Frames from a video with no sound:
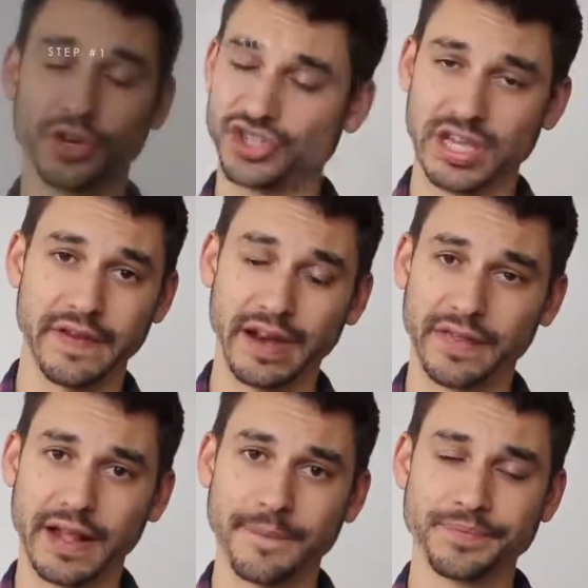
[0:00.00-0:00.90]
don't achieve
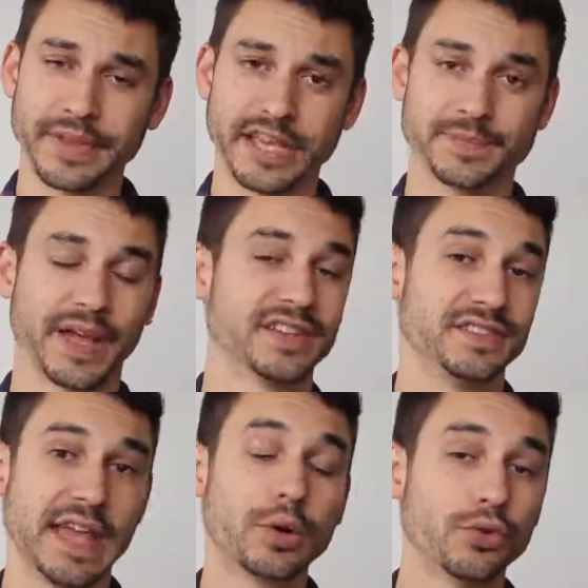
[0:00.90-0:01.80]
anything is
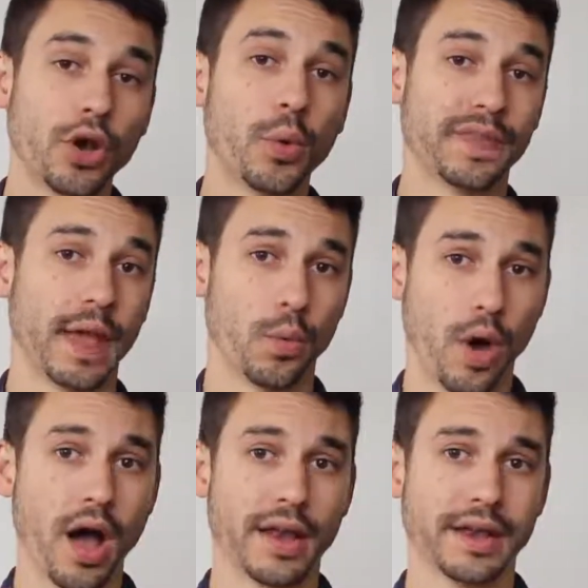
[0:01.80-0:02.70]
because they don't know what they
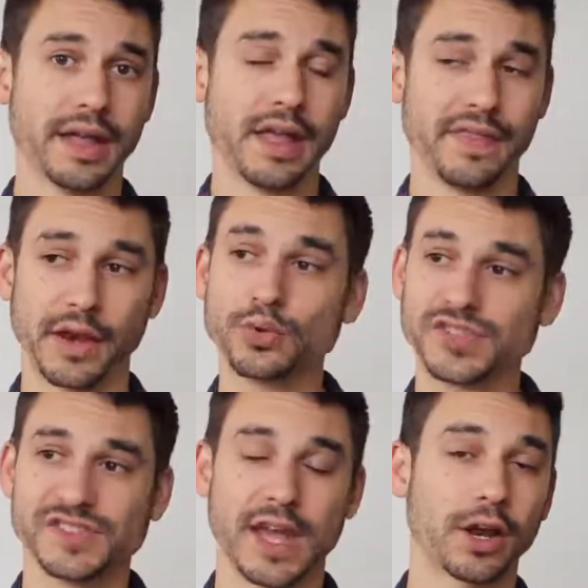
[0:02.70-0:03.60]
want. They don't
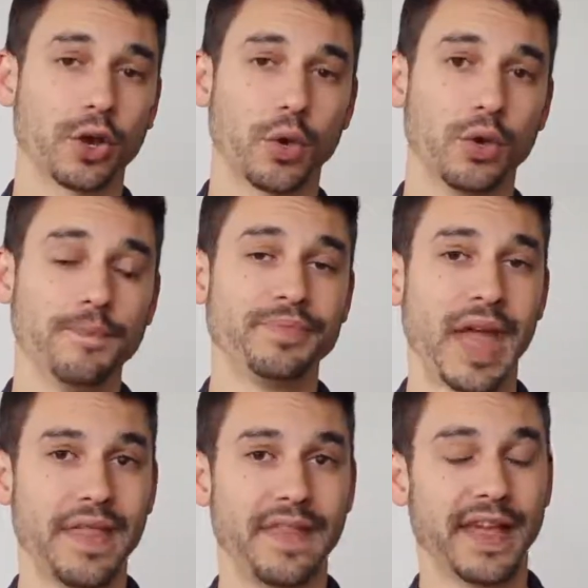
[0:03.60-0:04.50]
set a goal
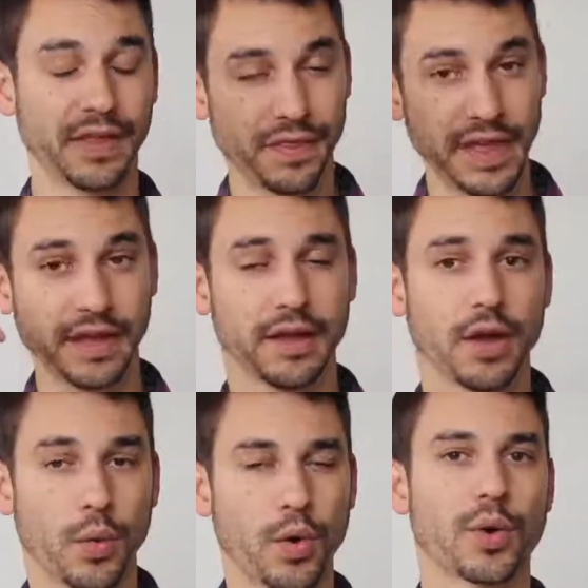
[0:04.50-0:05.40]
and then they can think,
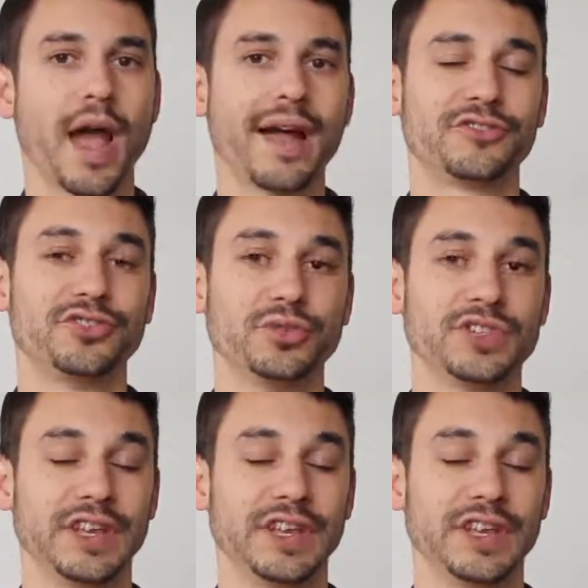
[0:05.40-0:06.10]
what do I have to do